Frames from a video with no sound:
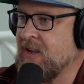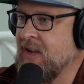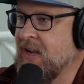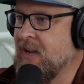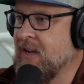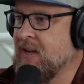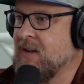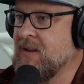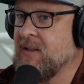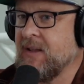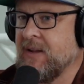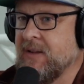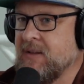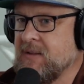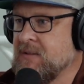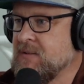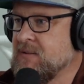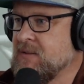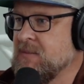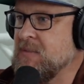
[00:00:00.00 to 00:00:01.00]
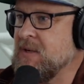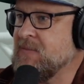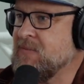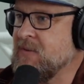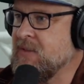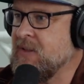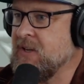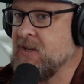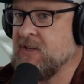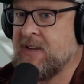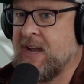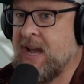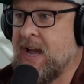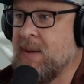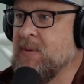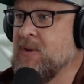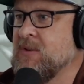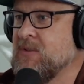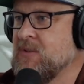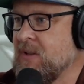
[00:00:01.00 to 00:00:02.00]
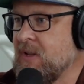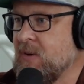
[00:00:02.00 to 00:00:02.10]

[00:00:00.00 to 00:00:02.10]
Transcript: they had like some different things happen, so